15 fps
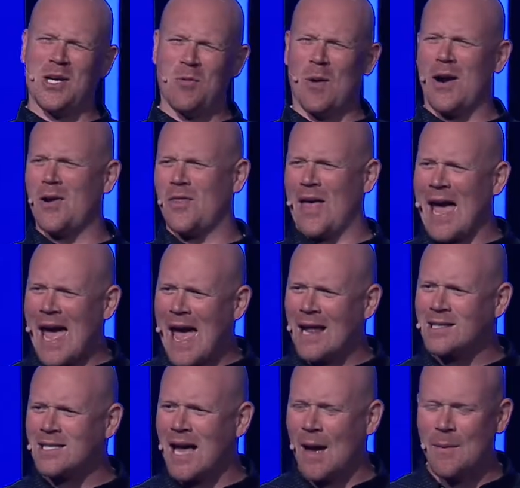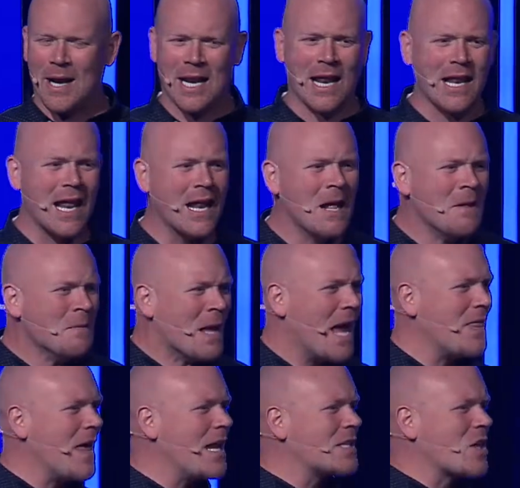wear that? I mean, and then,
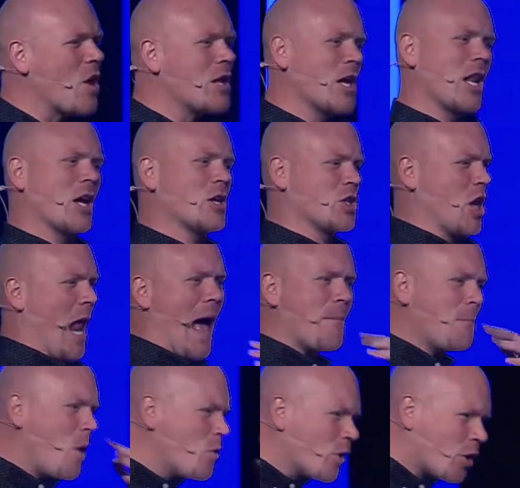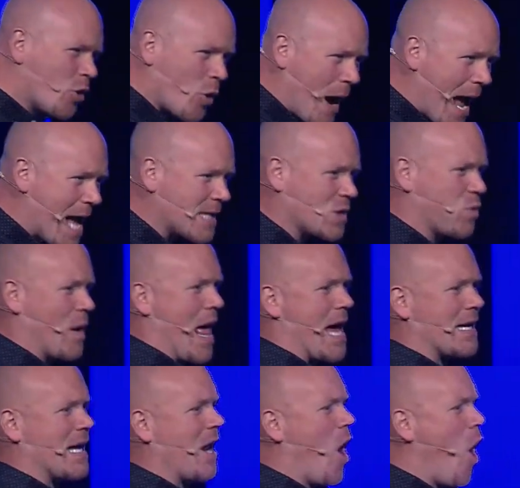and then it's going to be like, should I mow the grass when I
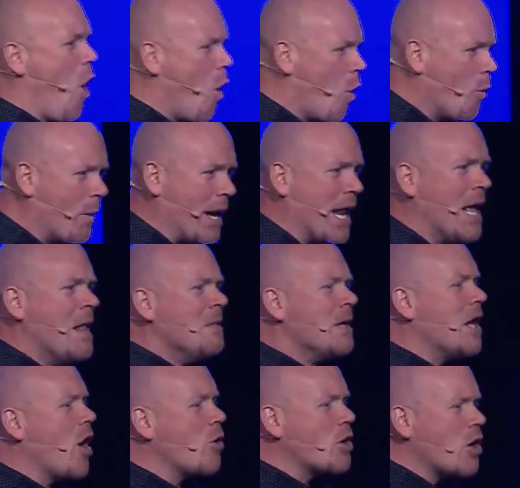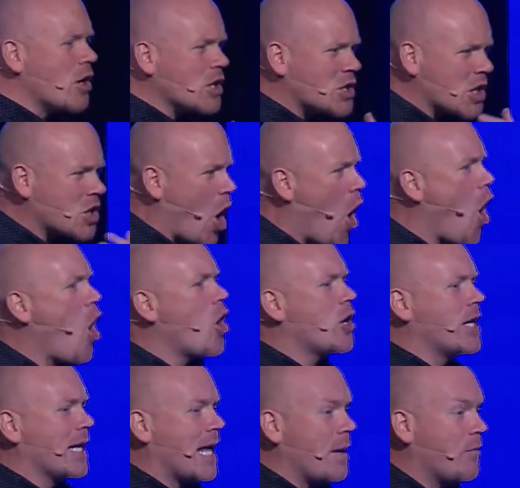get home? home. And, you know, it's just hard
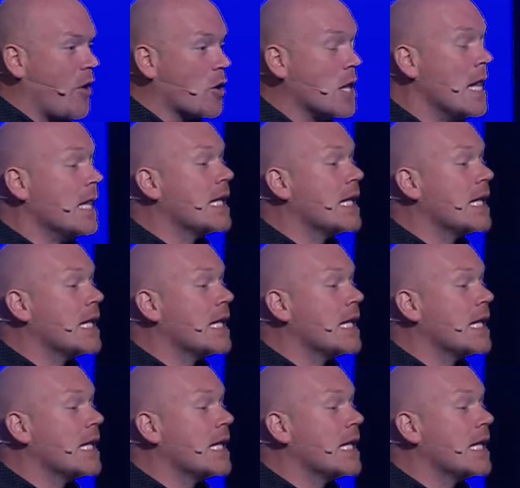to keep focus.